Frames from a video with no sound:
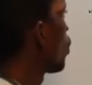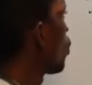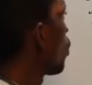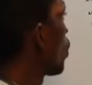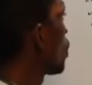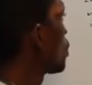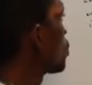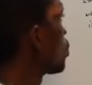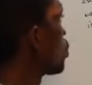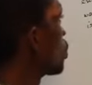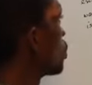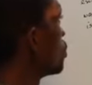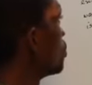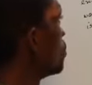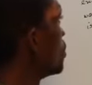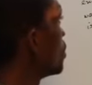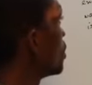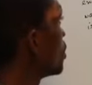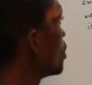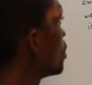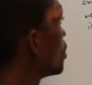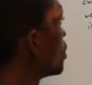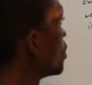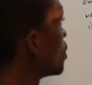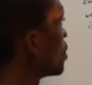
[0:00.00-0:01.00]
What would
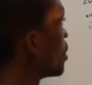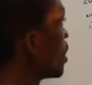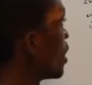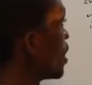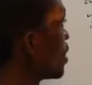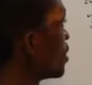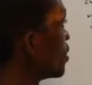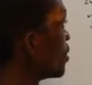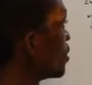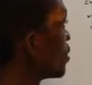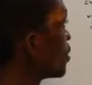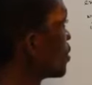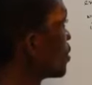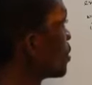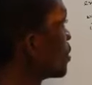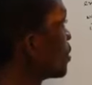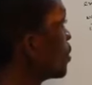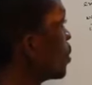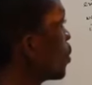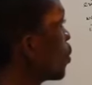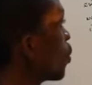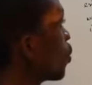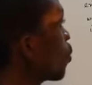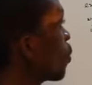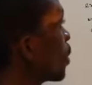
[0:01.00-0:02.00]
be its length
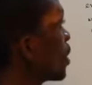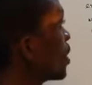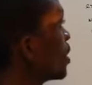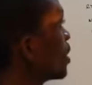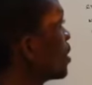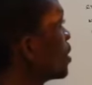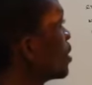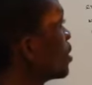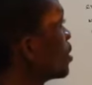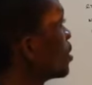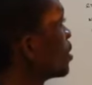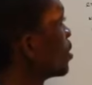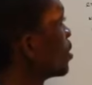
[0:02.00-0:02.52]
when